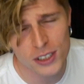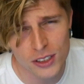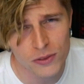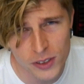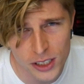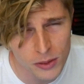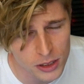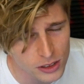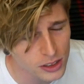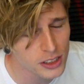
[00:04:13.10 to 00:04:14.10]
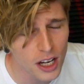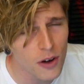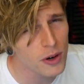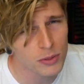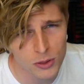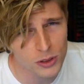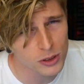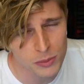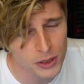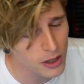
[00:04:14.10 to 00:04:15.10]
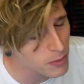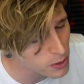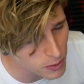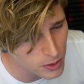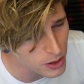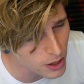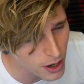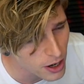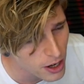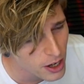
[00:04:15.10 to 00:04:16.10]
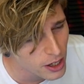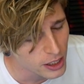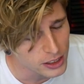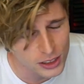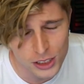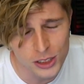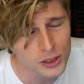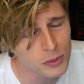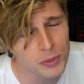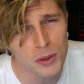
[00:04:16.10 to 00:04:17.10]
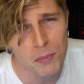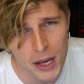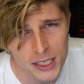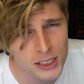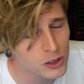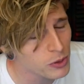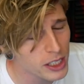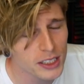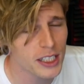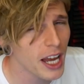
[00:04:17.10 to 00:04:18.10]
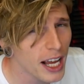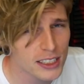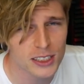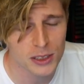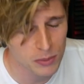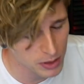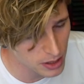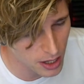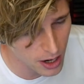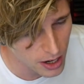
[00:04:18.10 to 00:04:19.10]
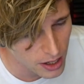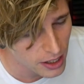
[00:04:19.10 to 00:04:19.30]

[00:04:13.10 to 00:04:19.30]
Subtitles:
single video, because the entire Rep Squad is going to be there. I'm going to be there. And it's just going to be amazing. Greg the Cat's going to be there.